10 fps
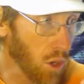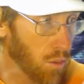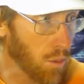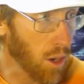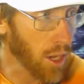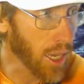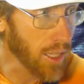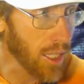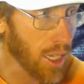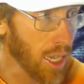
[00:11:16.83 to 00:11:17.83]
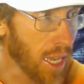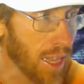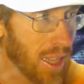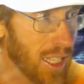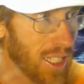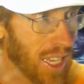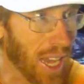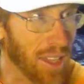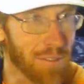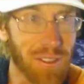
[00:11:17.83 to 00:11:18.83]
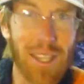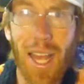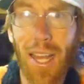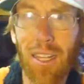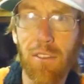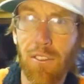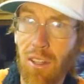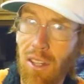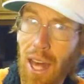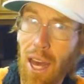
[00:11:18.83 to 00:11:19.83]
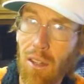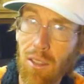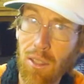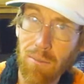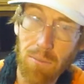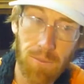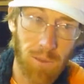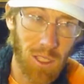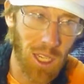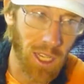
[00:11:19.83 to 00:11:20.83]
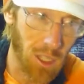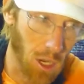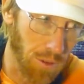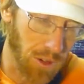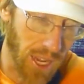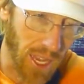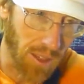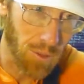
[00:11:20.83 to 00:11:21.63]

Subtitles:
don't want this kind of negative cloud to go overhead,